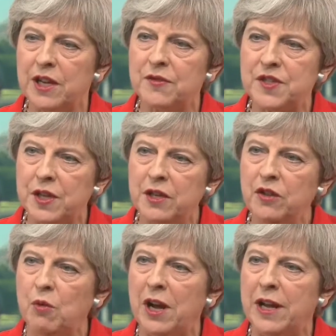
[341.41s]
I've seen
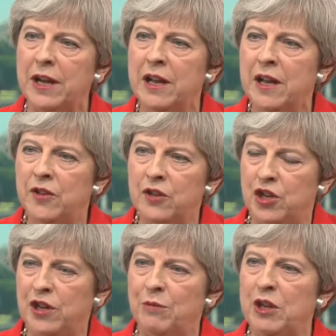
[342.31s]
the way that
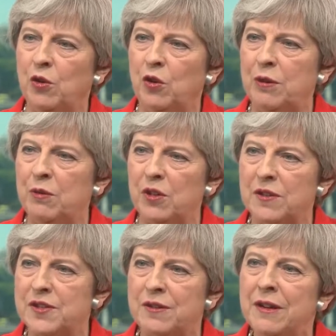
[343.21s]
Jeremy Corbyn
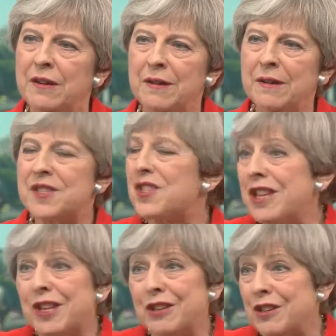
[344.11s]
wants to
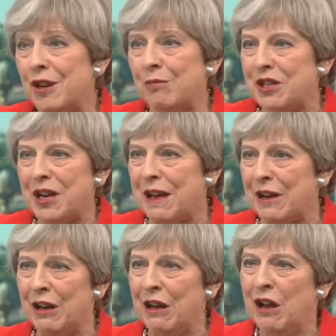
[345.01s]
sneak into number
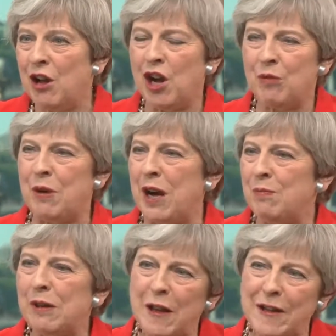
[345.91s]
10 by
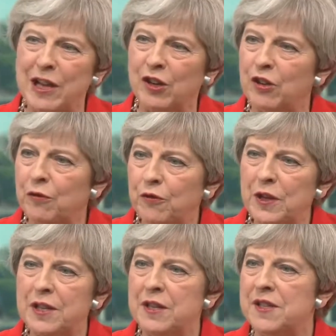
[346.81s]
playing on the
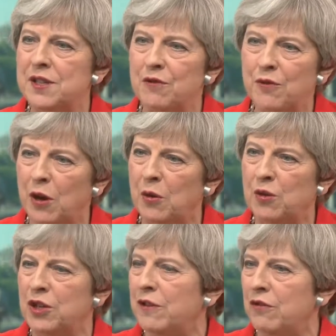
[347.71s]
fears of
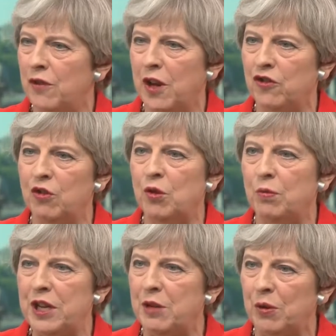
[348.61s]
older and vulnerable
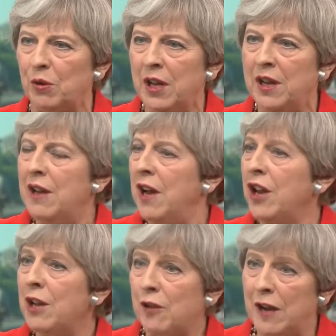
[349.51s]
people. And
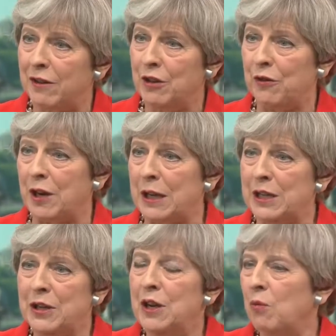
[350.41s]
I've
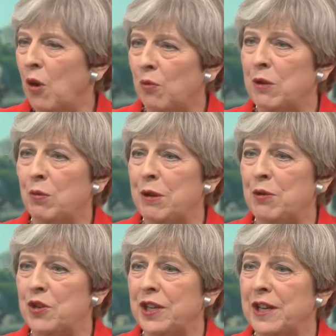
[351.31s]
clarified what we will be
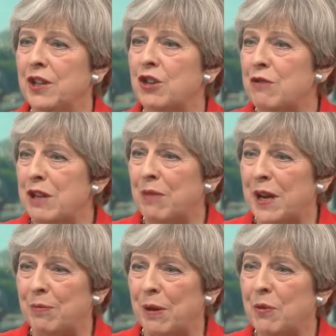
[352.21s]
putting in the Green
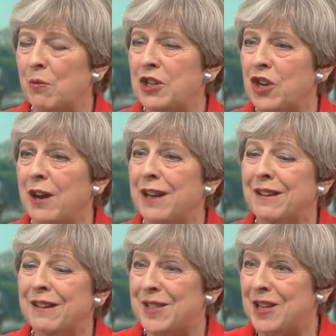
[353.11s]
Paper, which I
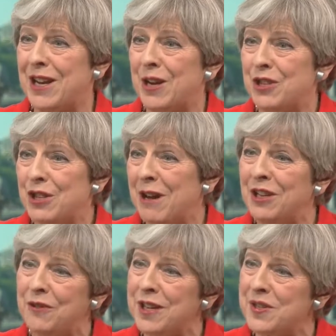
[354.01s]
set out in the
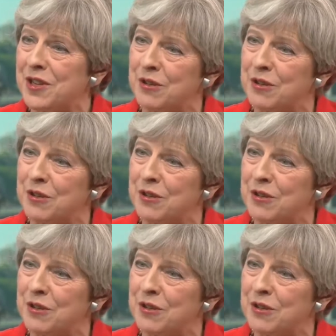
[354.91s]
manifesto.